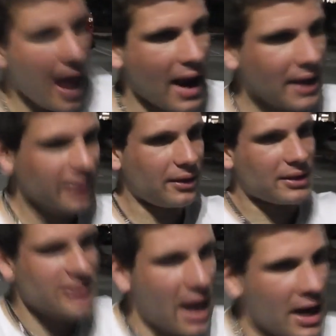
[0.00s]
And
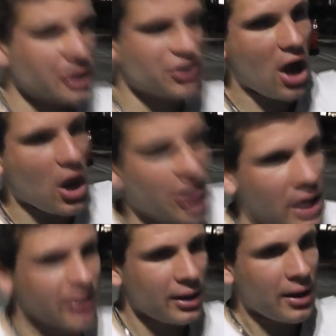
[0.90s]
said
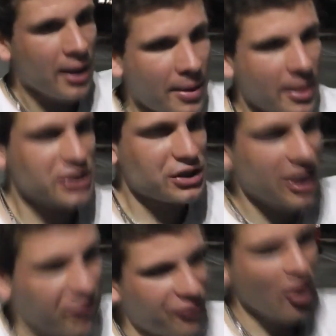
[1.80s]
chug the
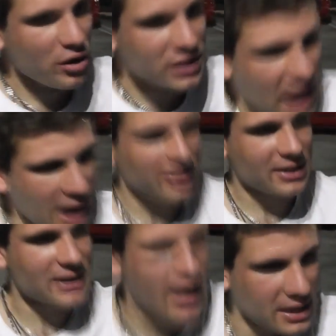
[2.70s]
shit full
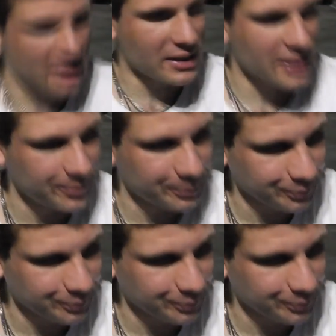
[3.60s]
send send it.